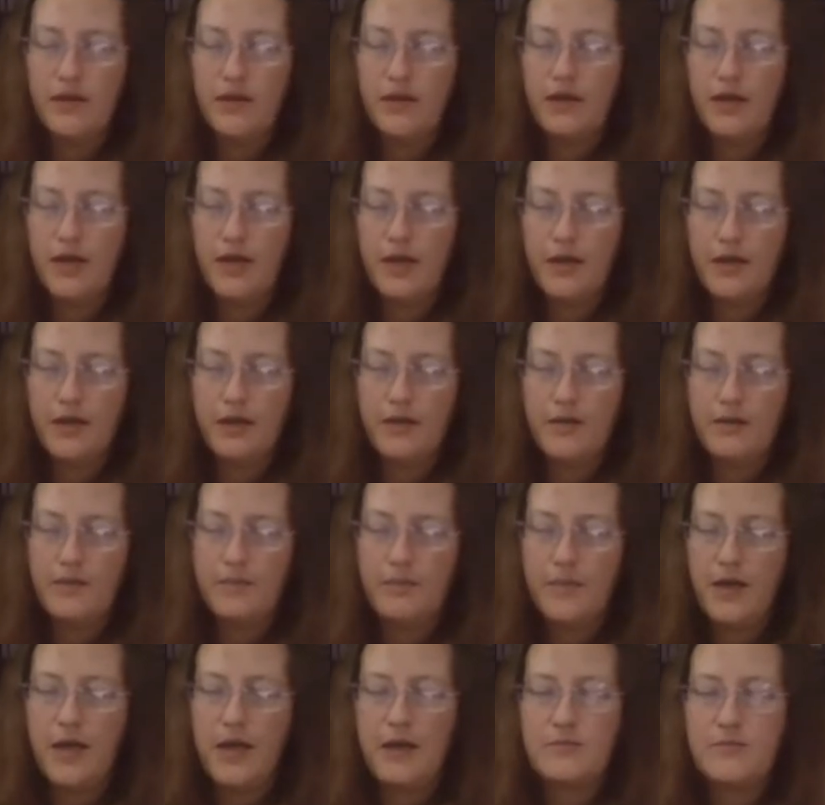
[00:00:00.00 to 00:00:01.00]

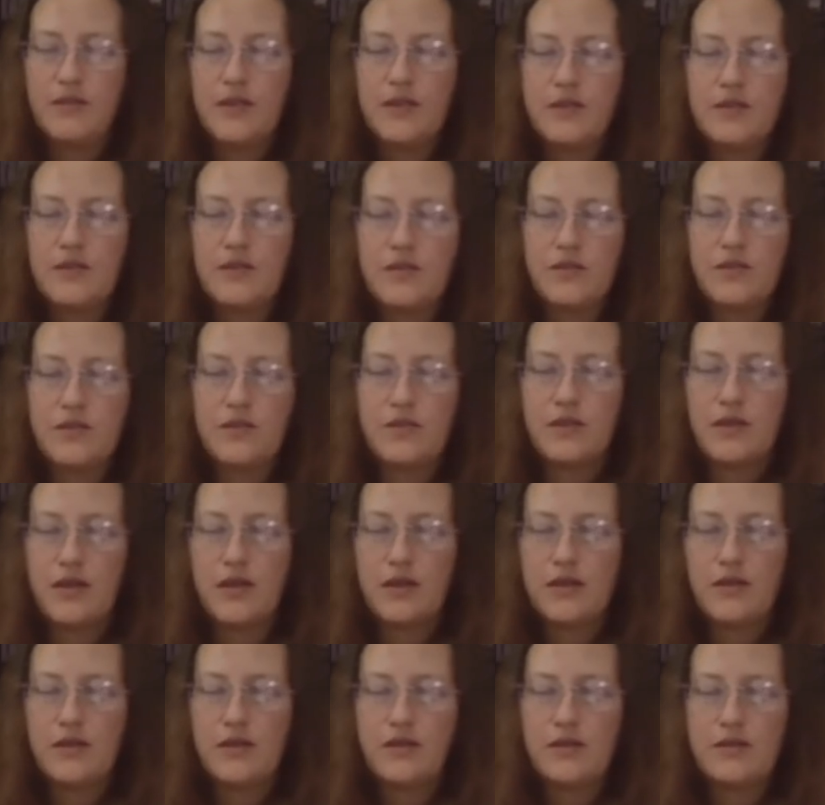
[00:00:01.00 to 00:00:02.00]
I'm going to
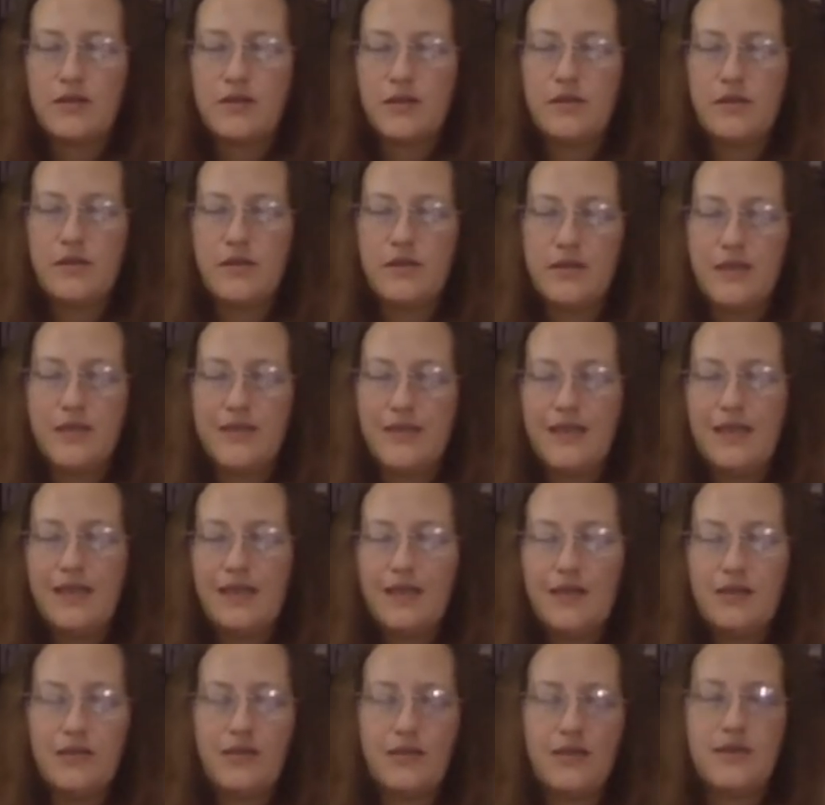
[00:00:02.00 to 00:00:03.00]
start
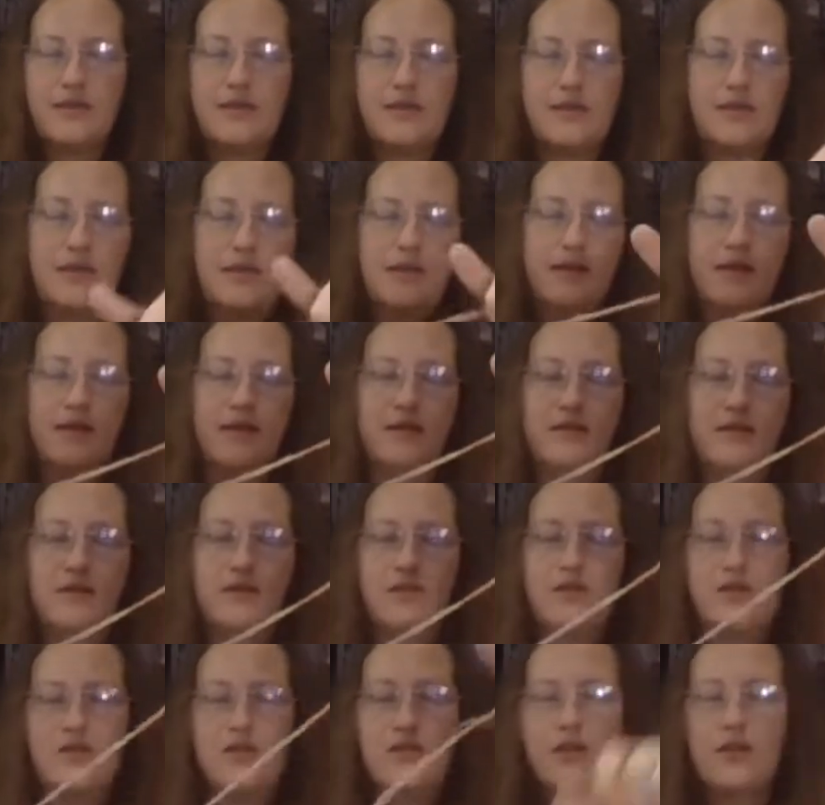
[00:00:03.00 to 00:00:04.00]
decreasing
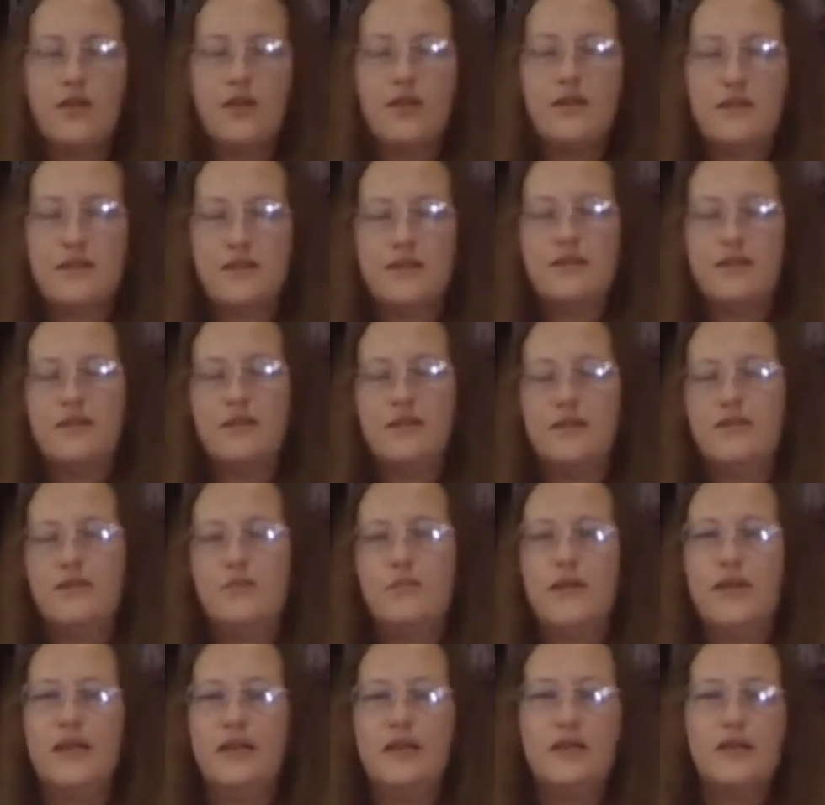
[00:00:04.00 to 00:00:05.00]
just a little
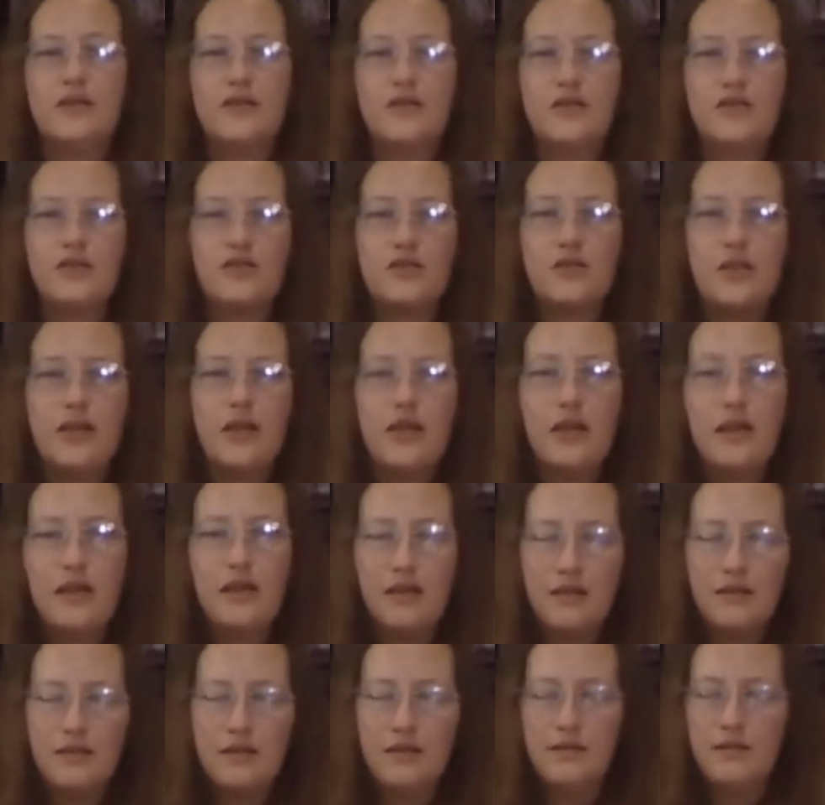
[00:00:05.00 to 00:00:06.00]
bit, because your
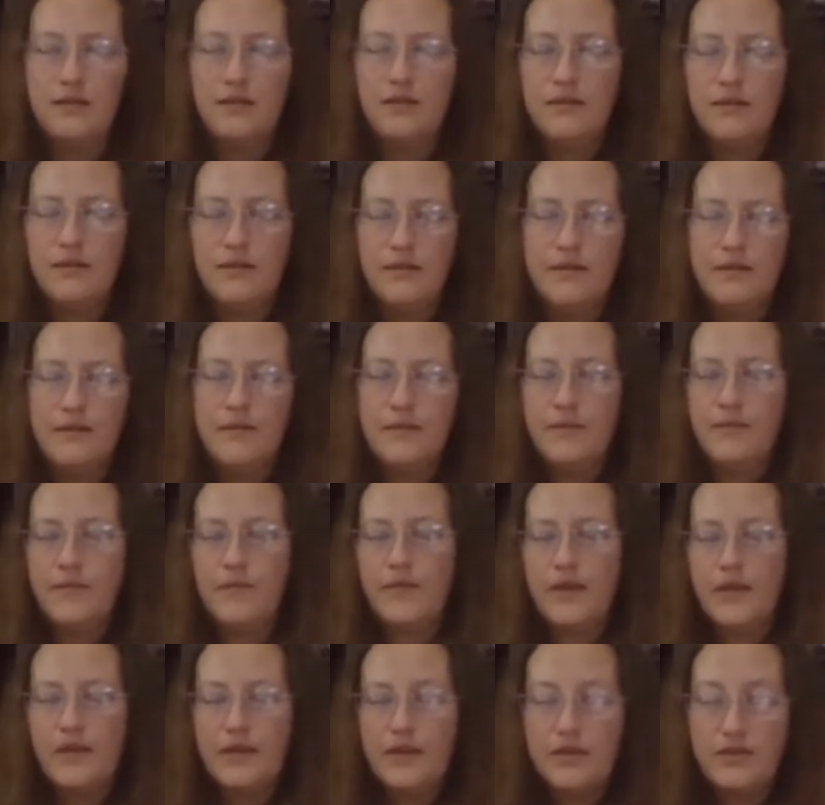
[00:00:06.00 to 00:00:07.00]
heel
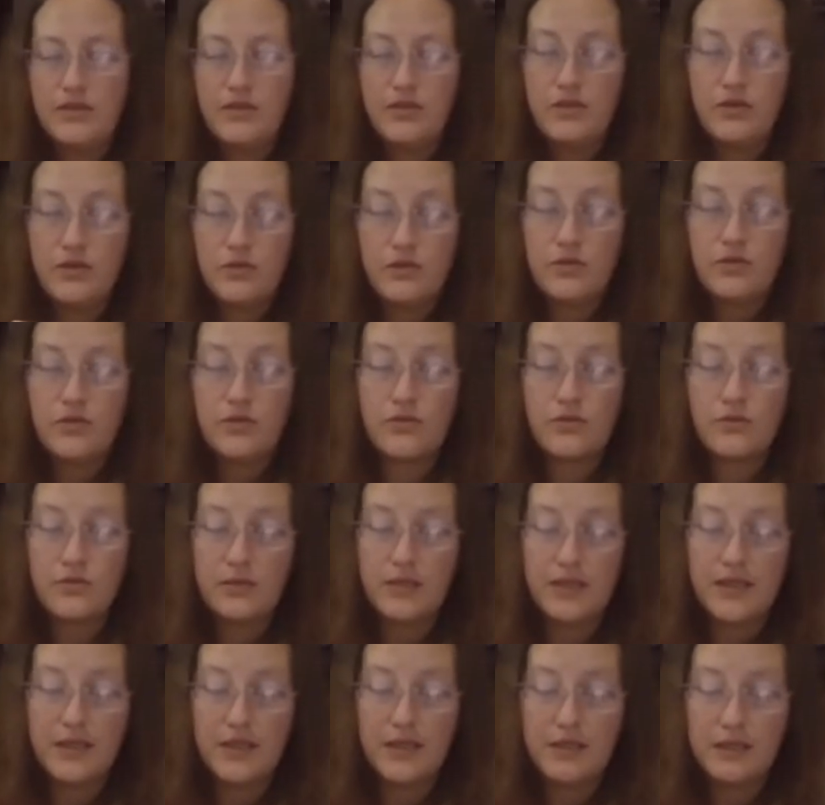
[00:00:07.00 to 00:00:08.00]
is
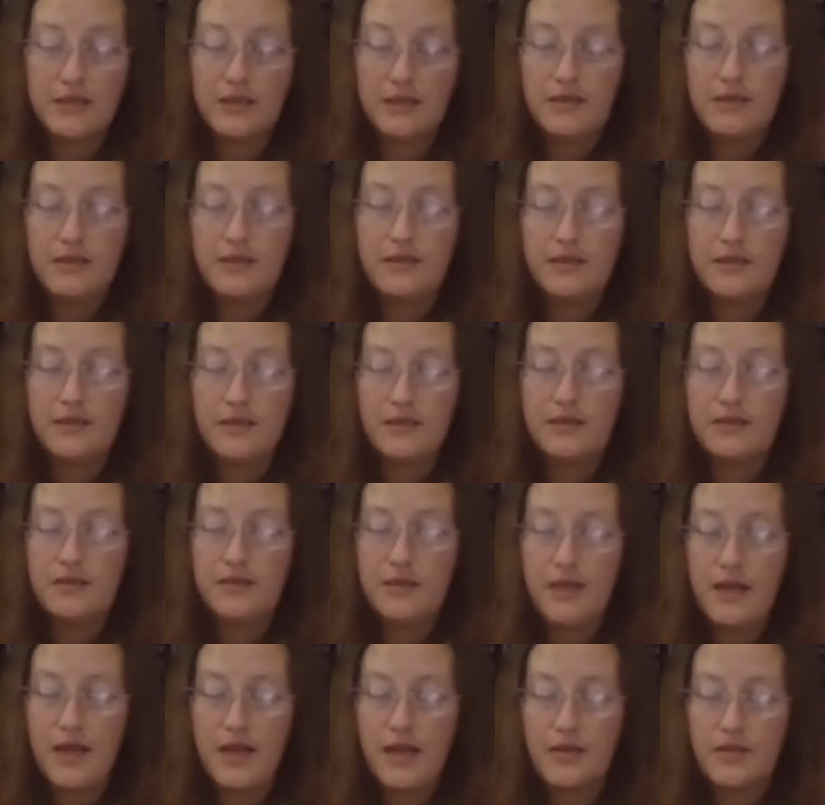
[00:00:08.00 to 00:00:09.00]
usually a little
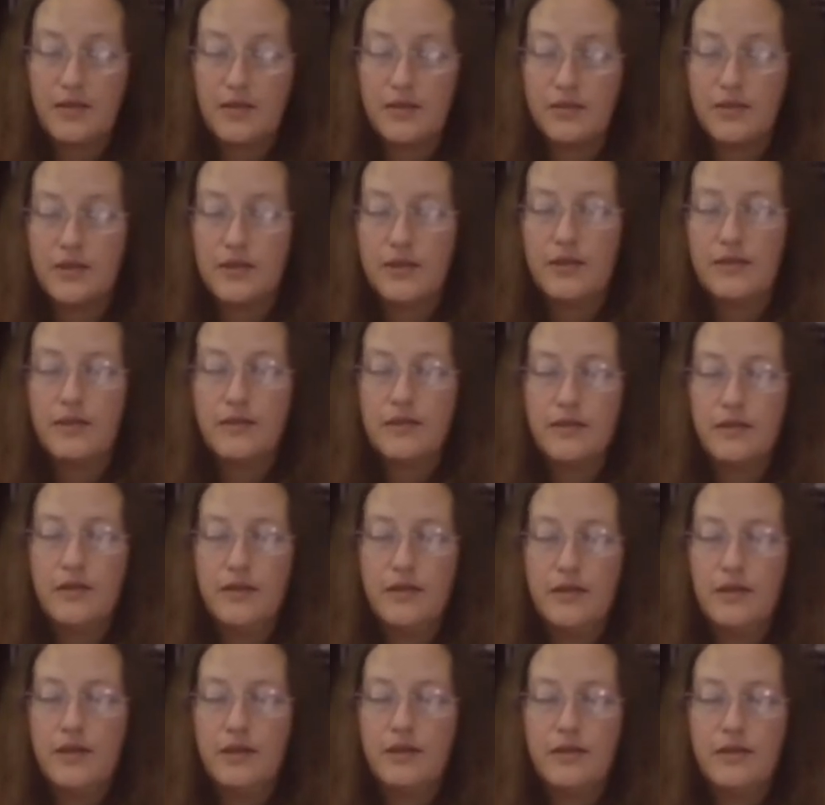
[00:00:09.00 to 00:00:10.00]
narrower
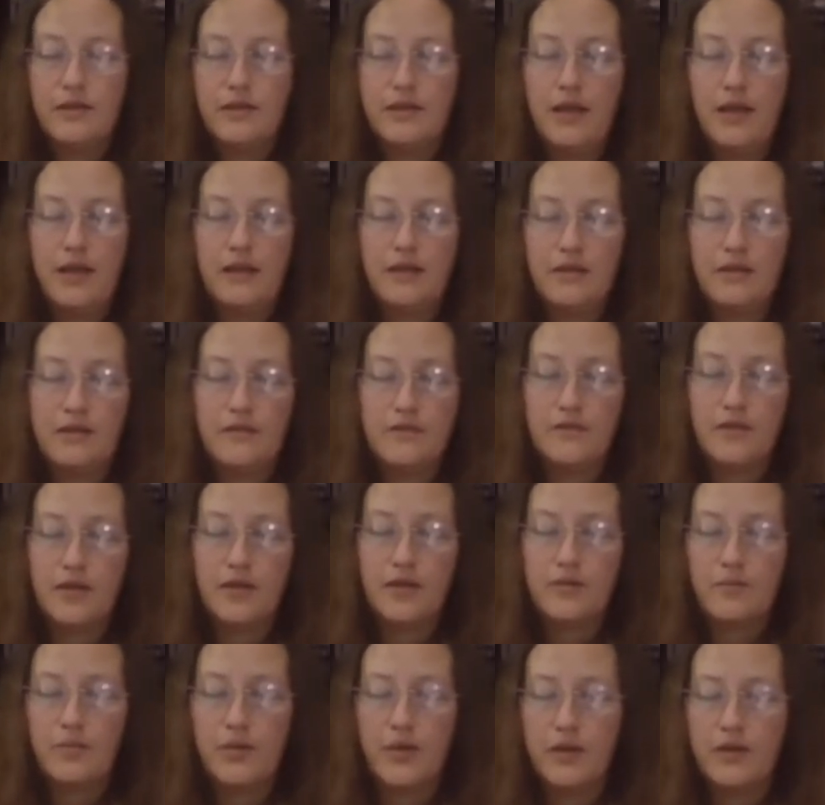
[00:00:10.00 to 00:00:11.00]
than the
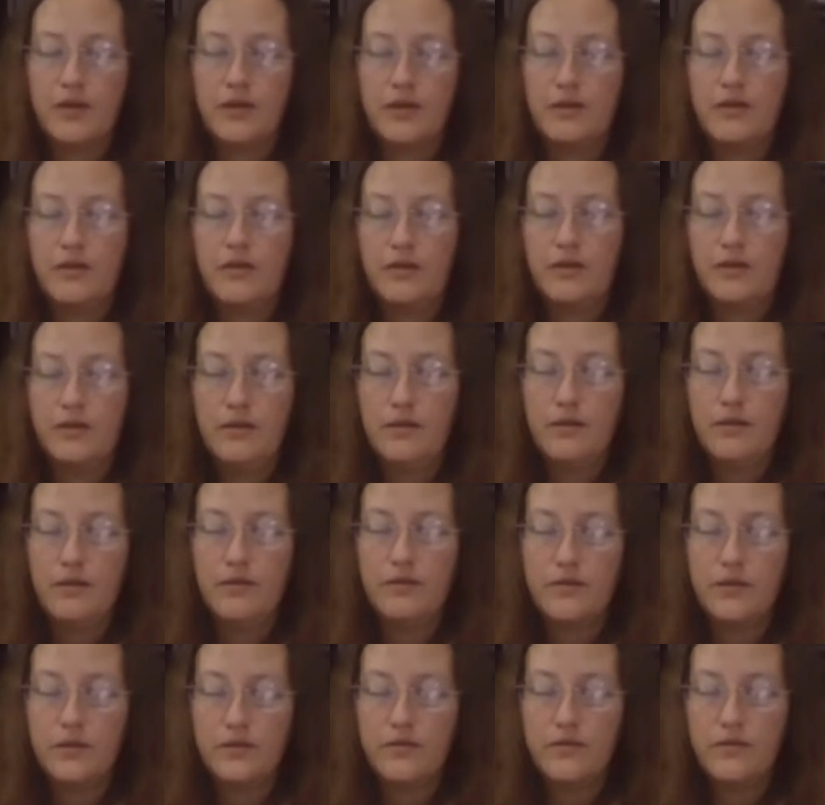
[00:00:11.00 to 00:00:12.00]
front part
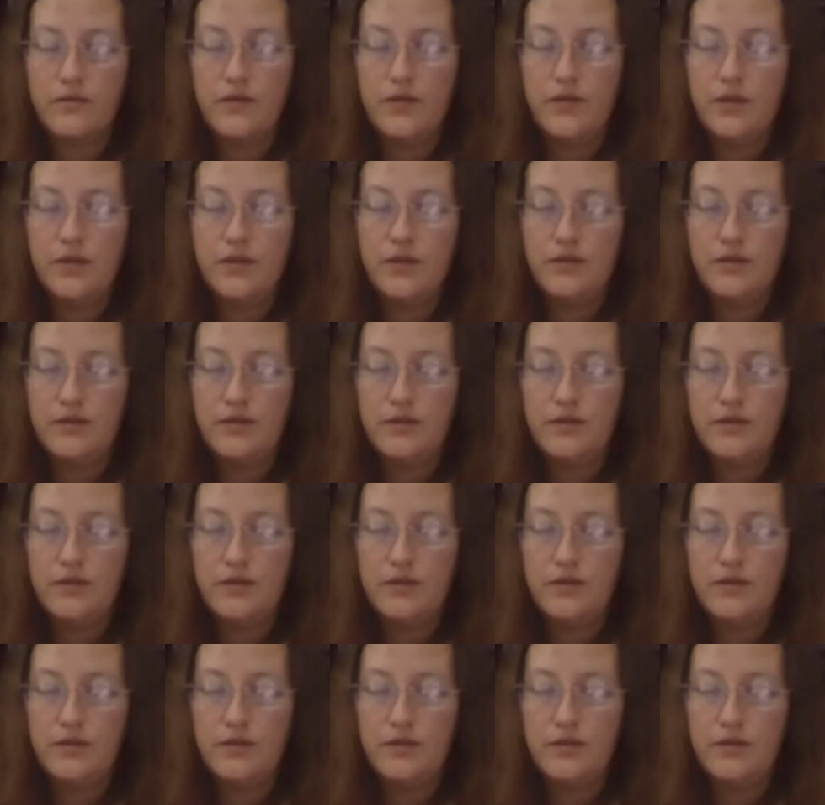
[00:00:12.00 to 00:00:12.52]
of your foot.